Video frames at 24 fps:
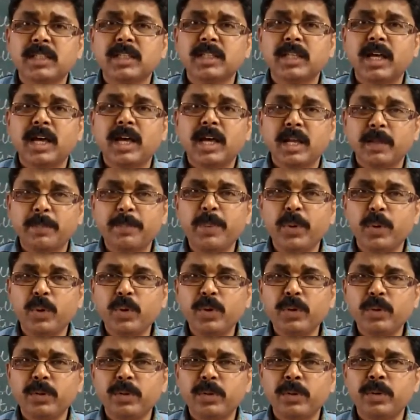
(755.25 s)
are
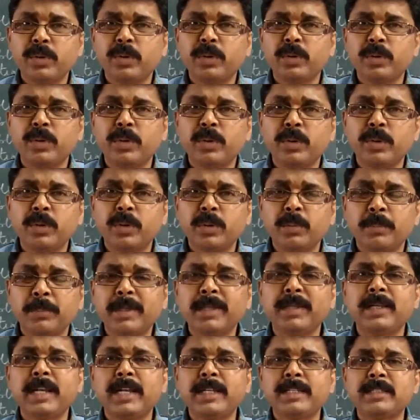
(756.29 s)
pure,
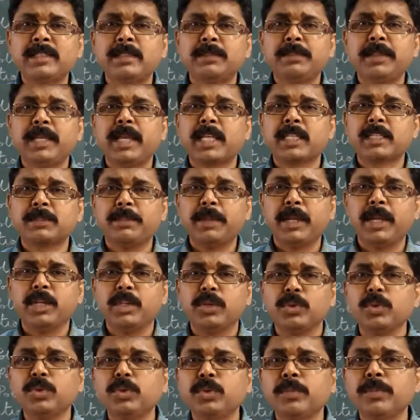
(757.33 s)
but let me explain
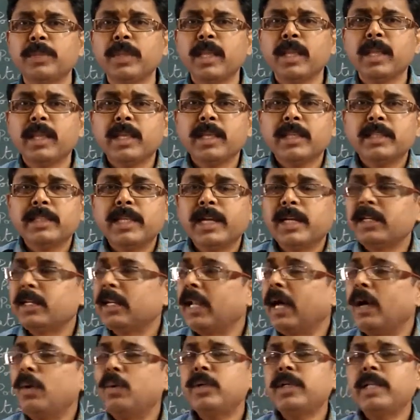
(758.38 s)
you that
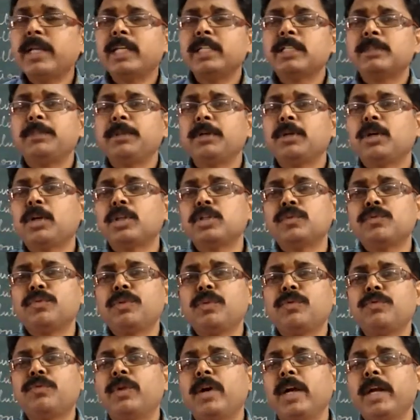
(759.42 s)
nowadays, because you
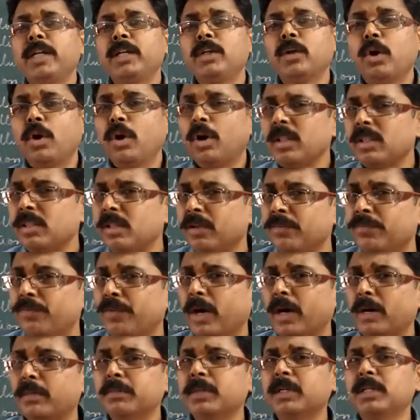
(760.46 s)
will find all the
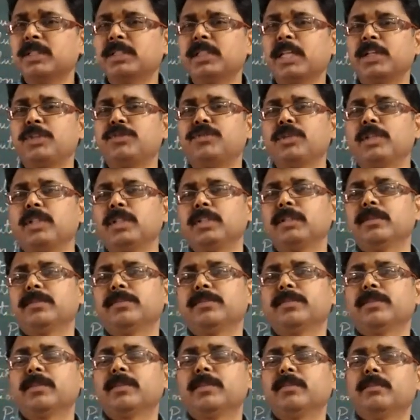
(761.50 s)
farmers actually,
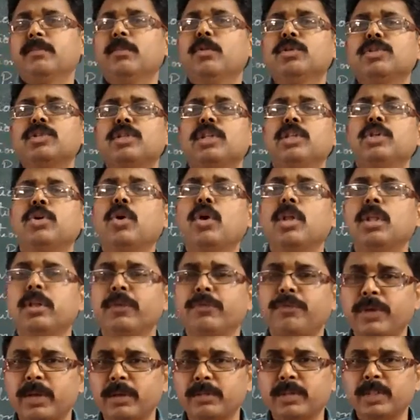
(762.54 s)
mostly all
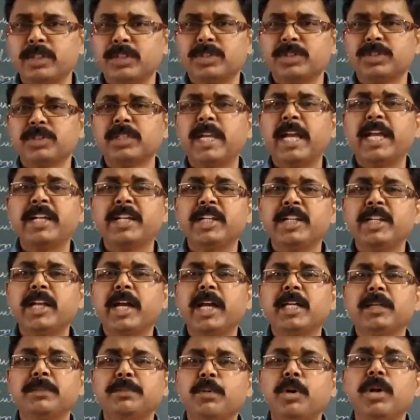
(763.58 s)
the farmers,
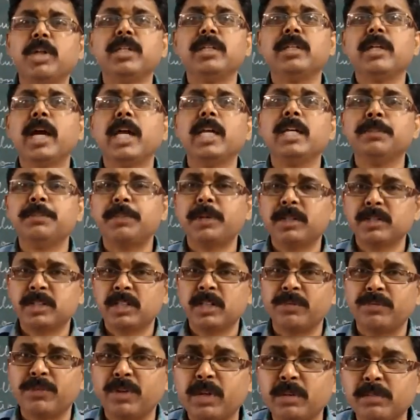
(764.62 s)

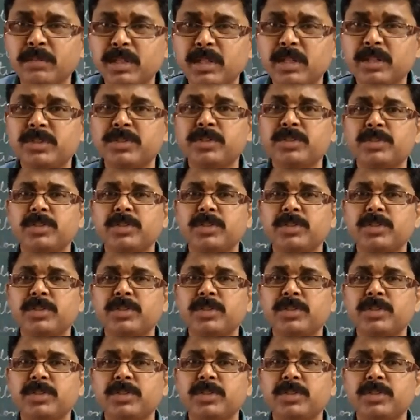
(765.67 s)
99.9% farmers